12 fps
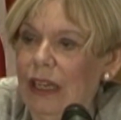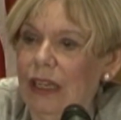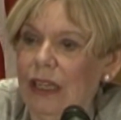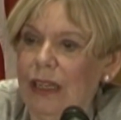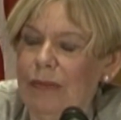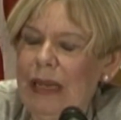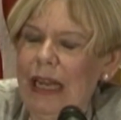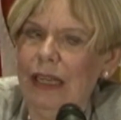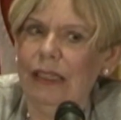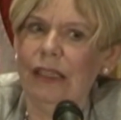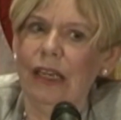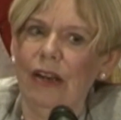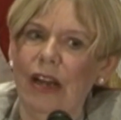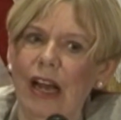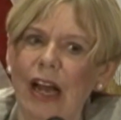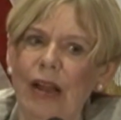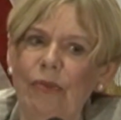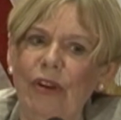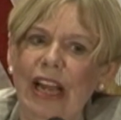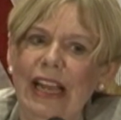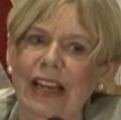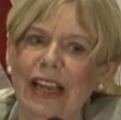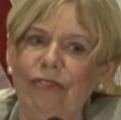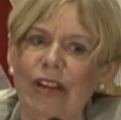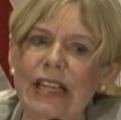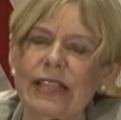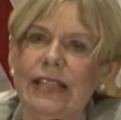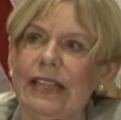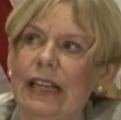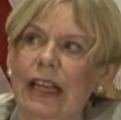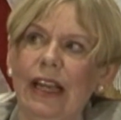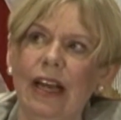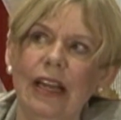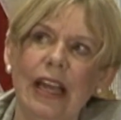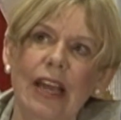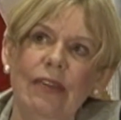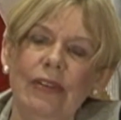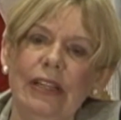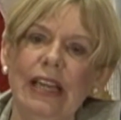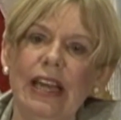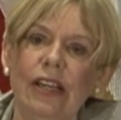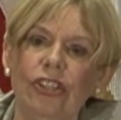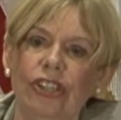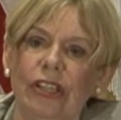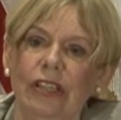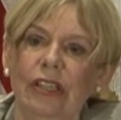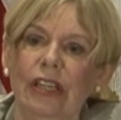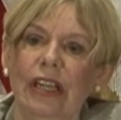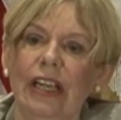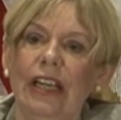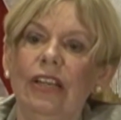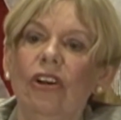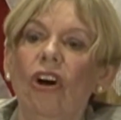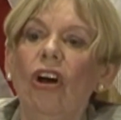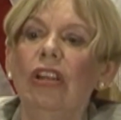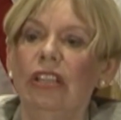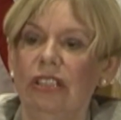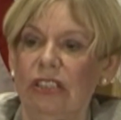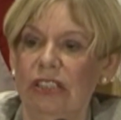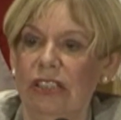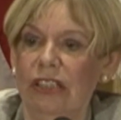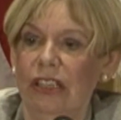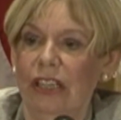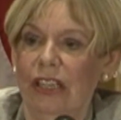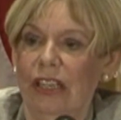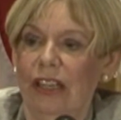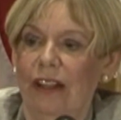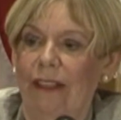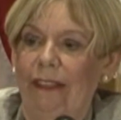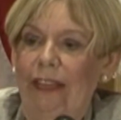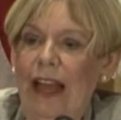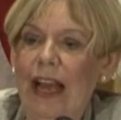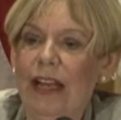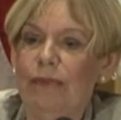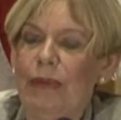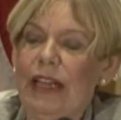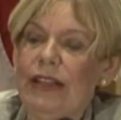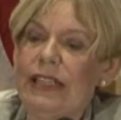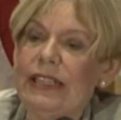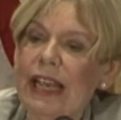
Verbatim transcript: Um, and I, in, in recently, I gave a lecture in Holland and the